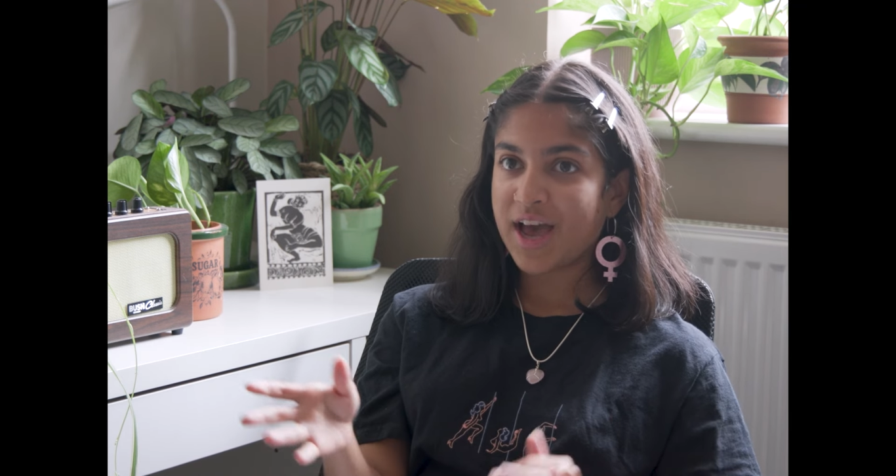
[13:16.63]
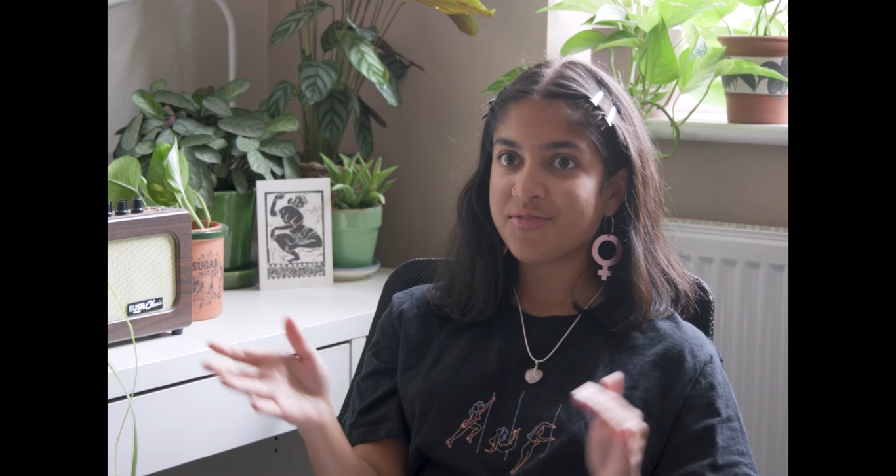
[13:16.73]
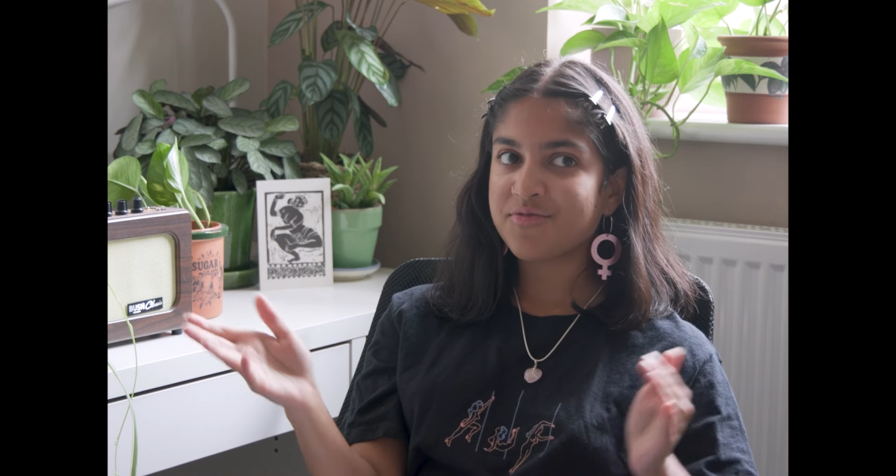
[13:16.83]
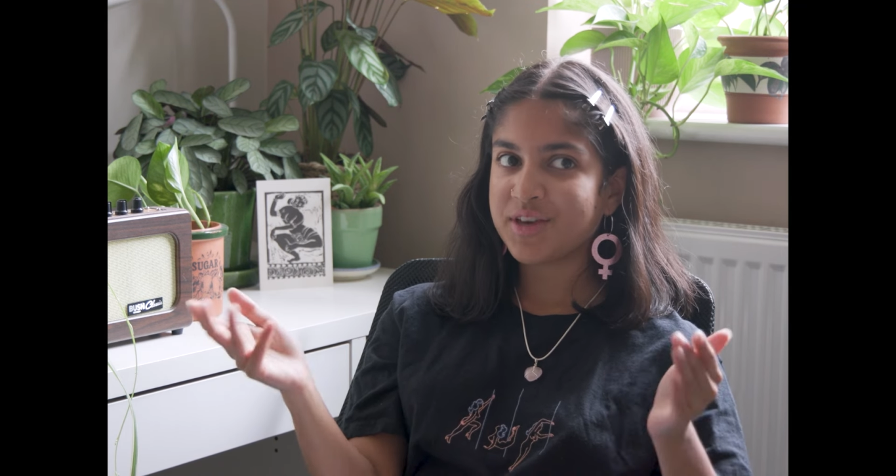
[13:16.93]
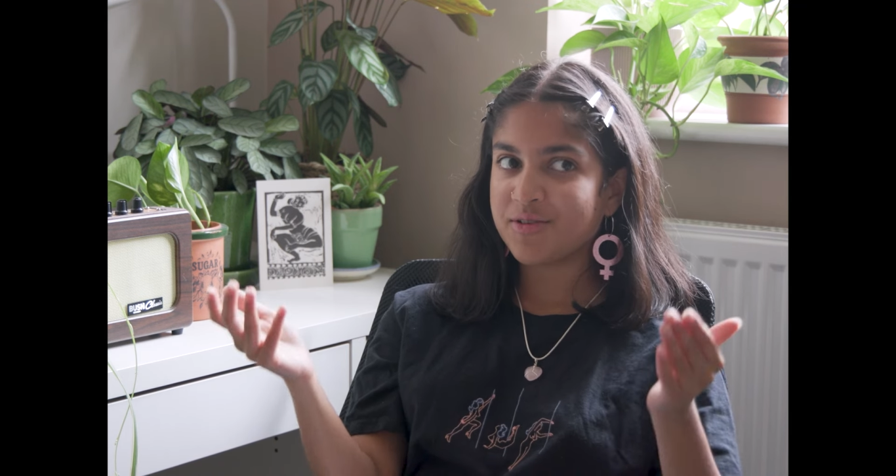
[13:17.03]

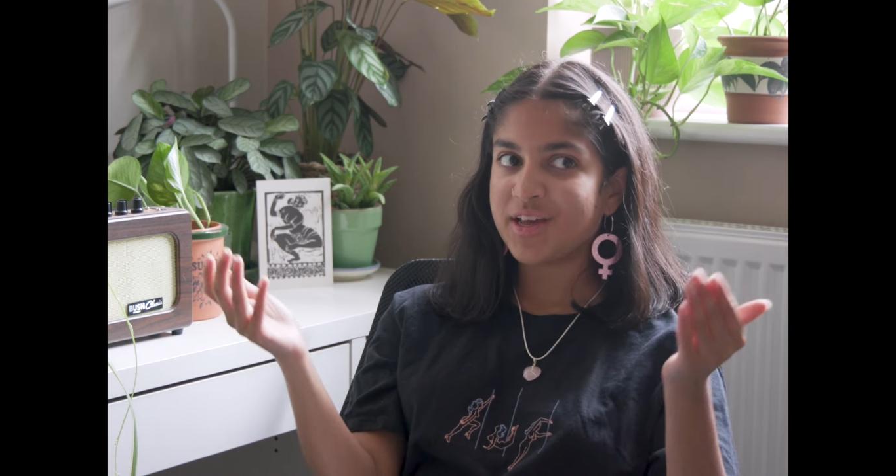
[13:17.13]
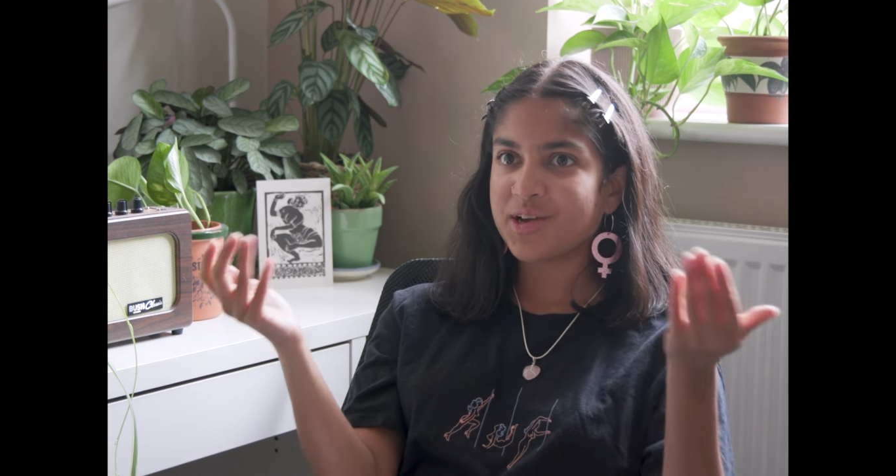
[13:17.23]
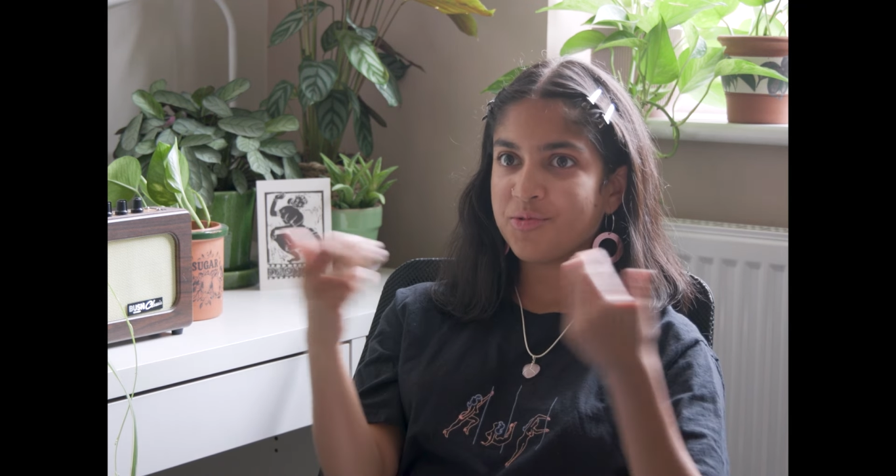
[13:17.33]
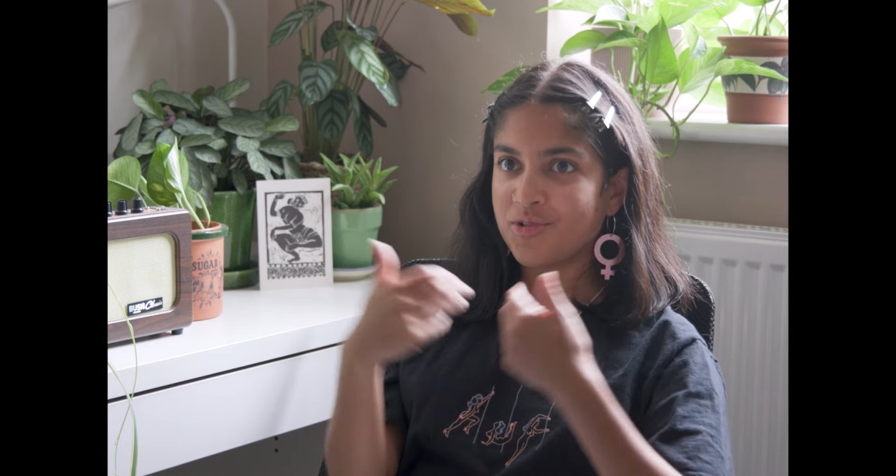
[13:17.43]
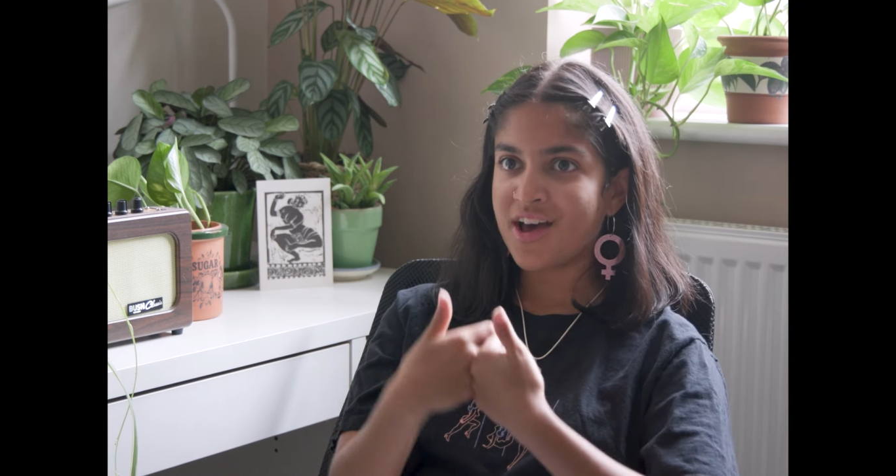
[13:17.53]
I feel
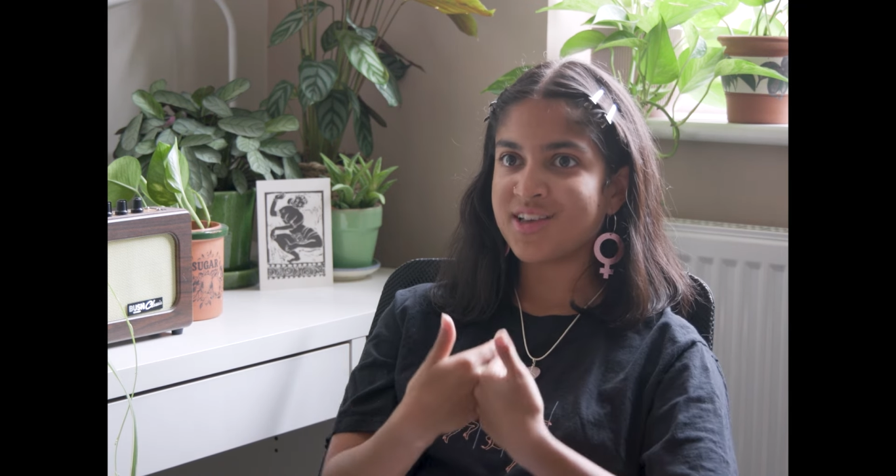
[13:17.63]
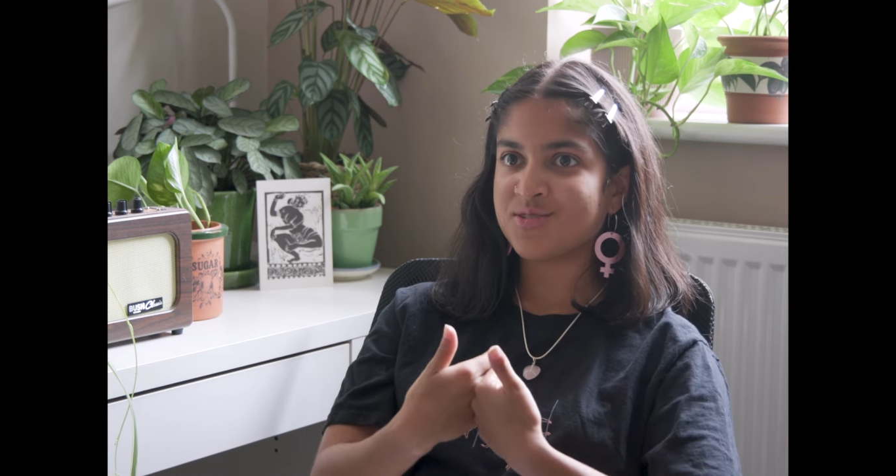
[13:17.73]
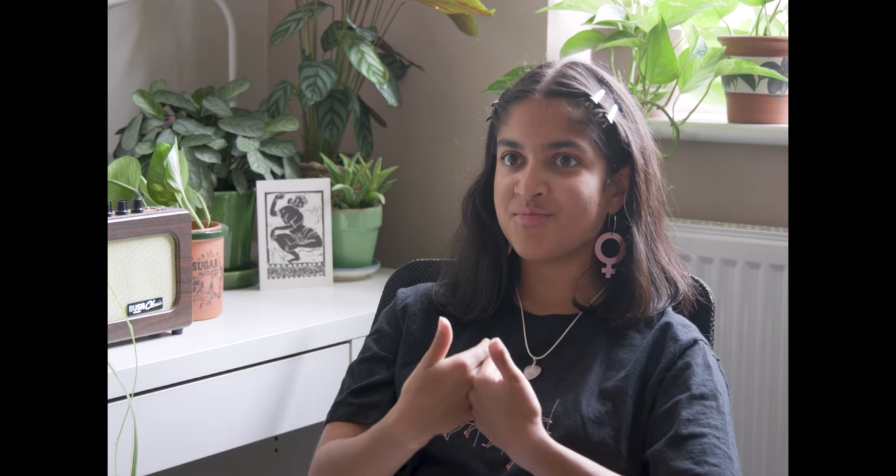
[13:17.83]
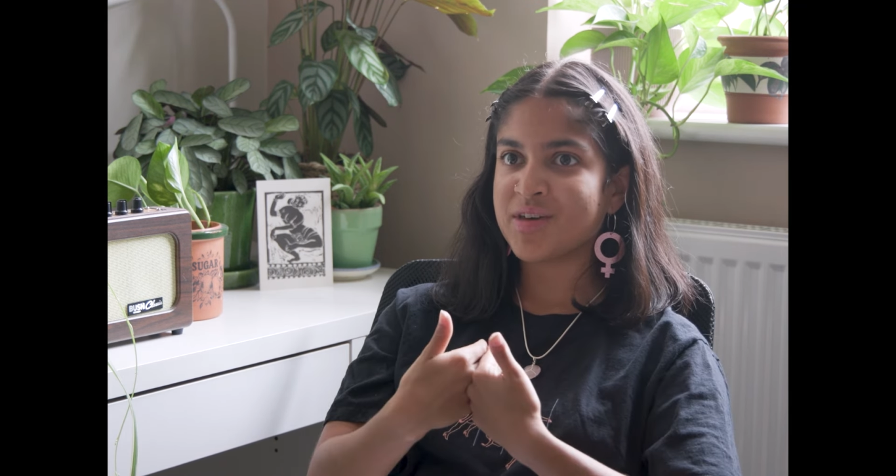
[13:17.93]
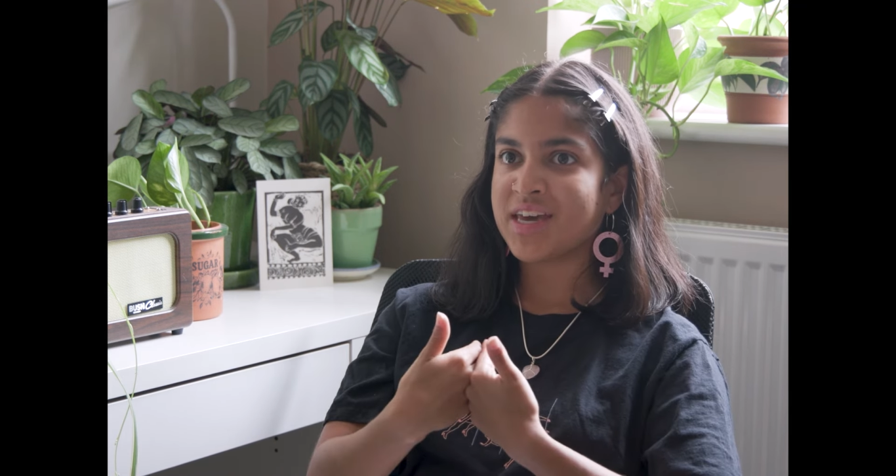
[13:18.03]
like all
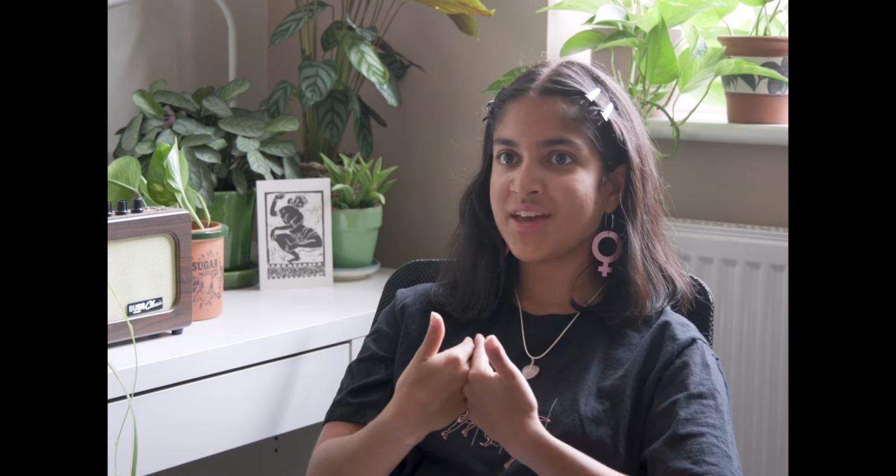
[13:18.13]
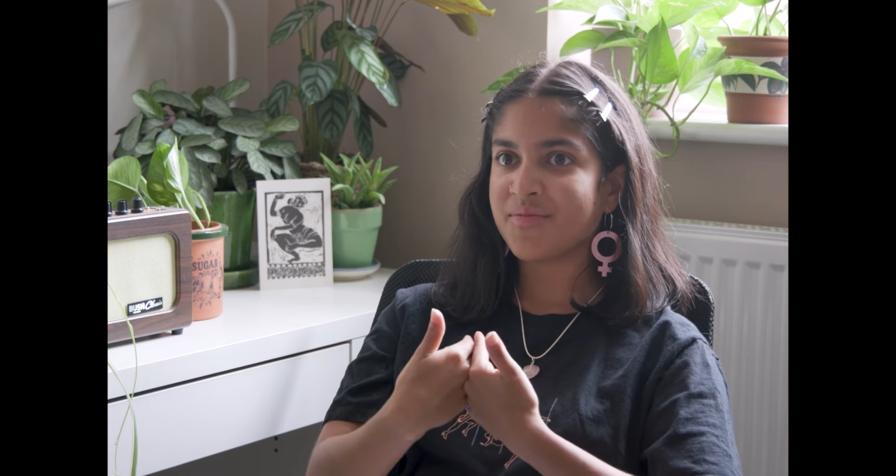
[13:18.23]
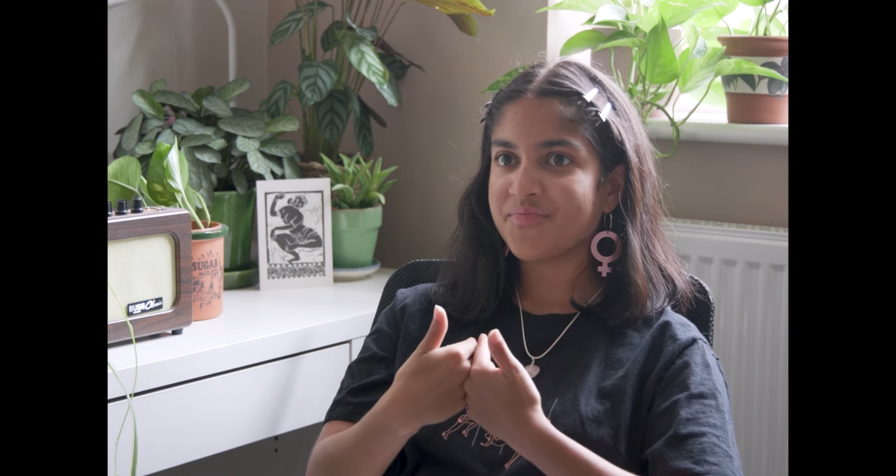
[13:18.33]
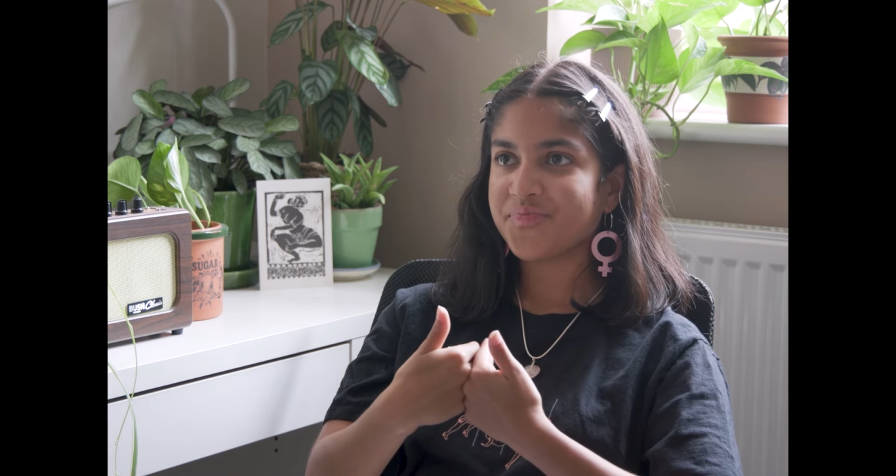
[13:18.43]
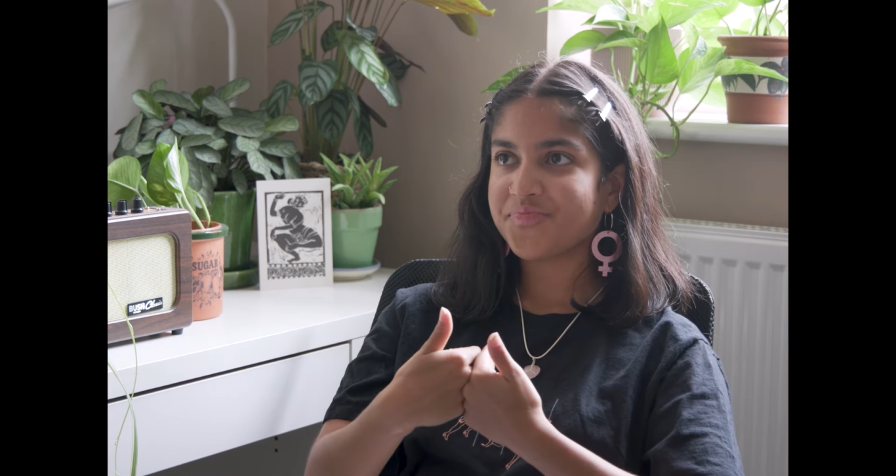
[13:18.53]
eyes on me.